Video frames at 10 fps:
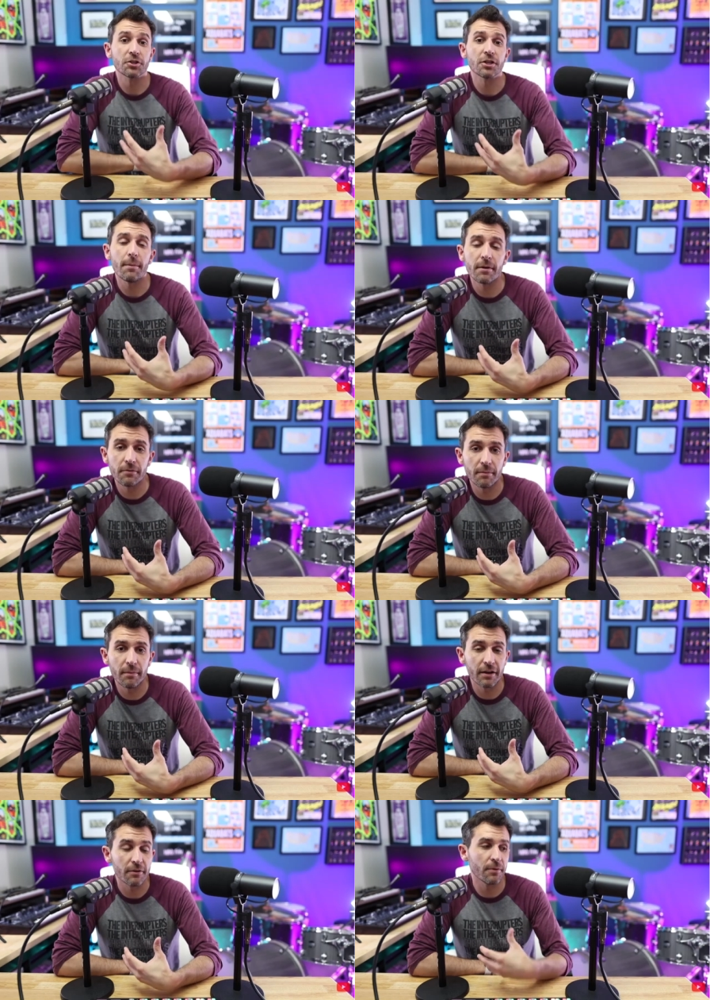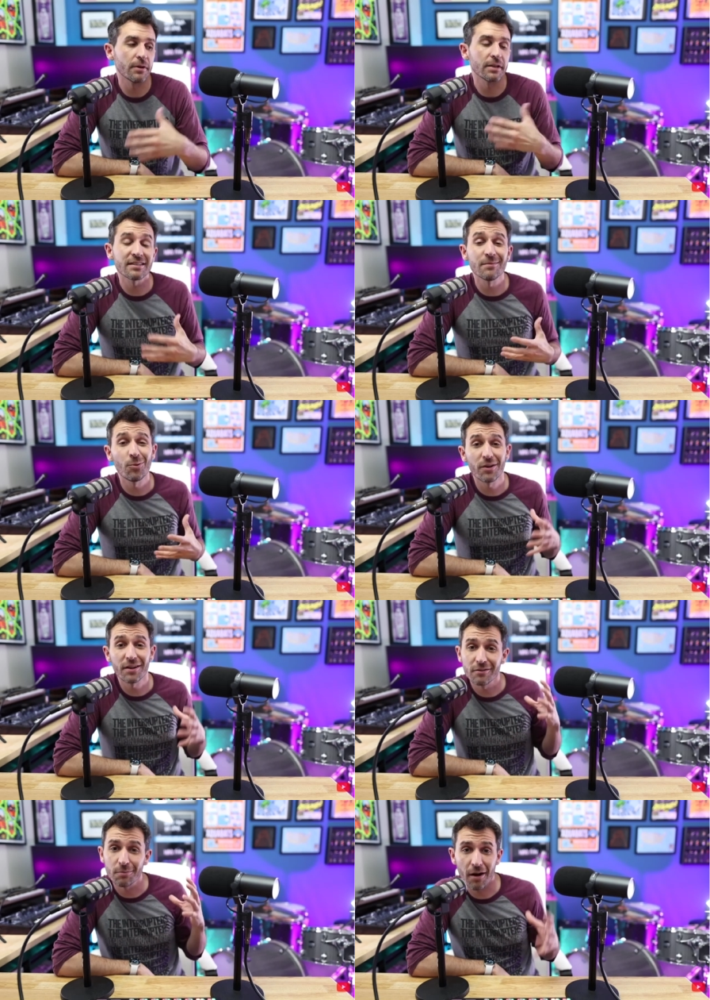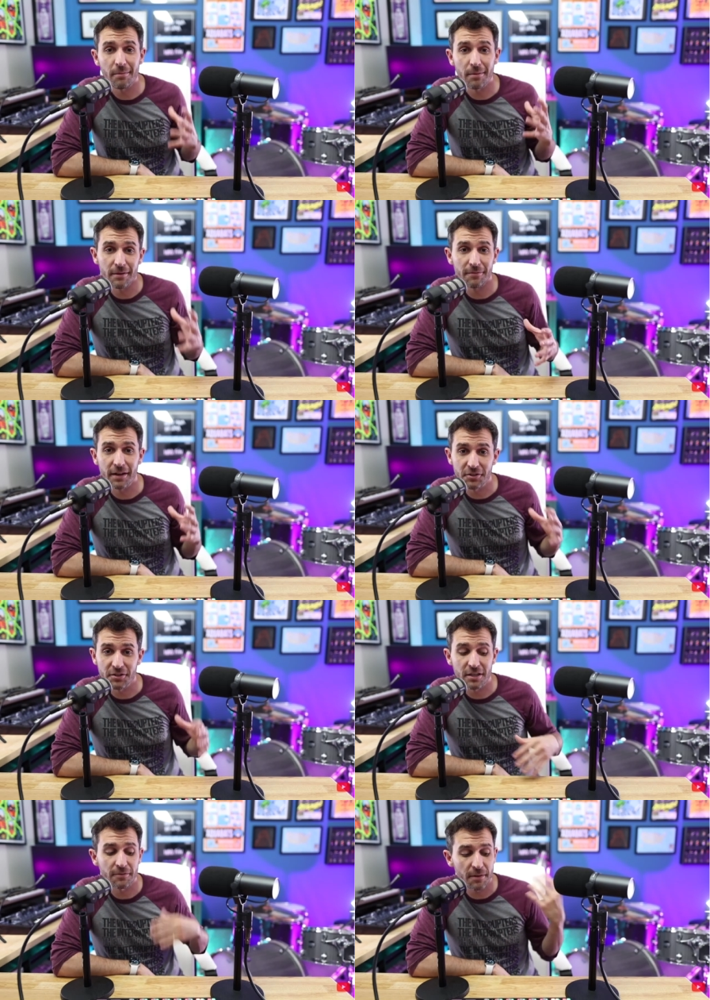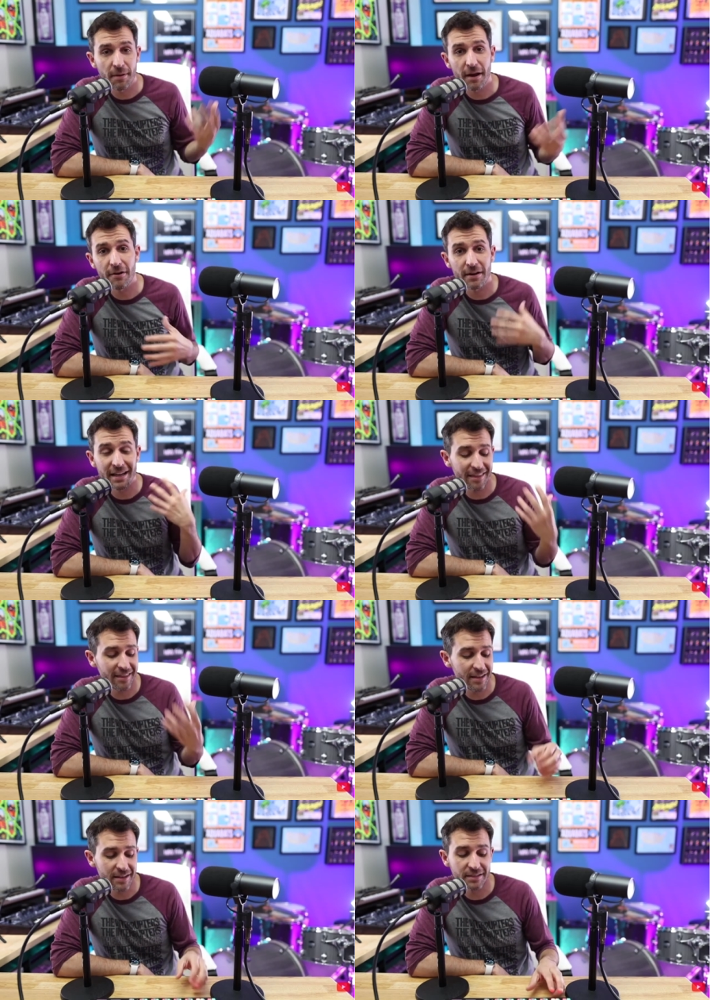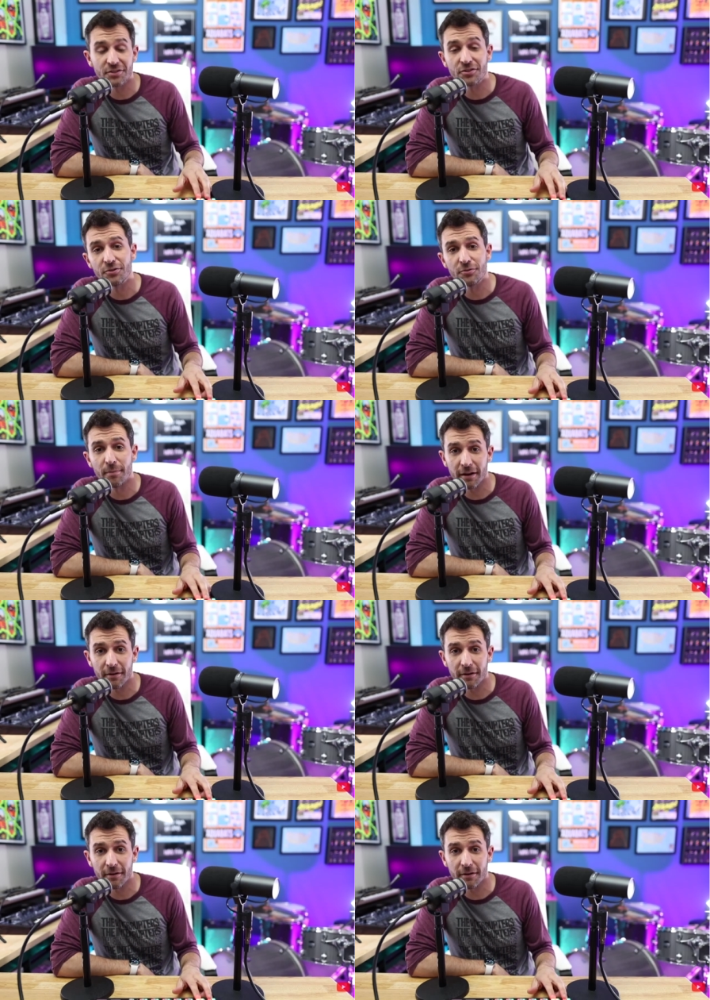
So if you're shopping for a microphone, at some point you'll probably find yourself comparing these two